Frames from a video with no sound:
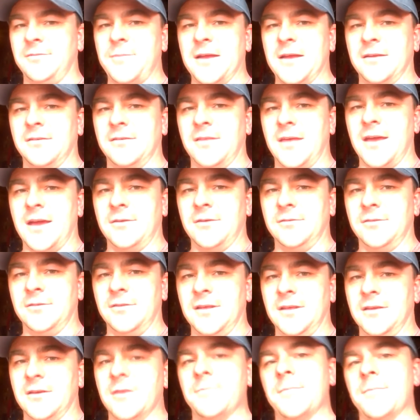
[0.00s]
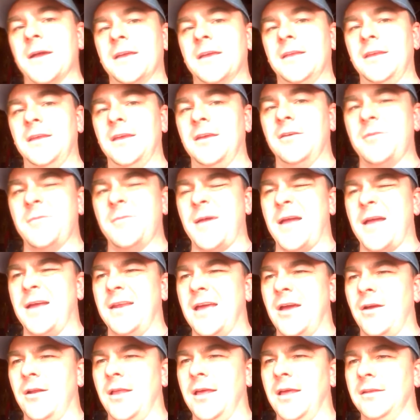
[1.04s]
back to the house and then come back in here in about an
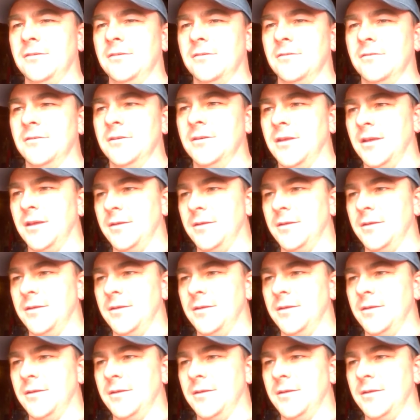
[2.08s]
hour later and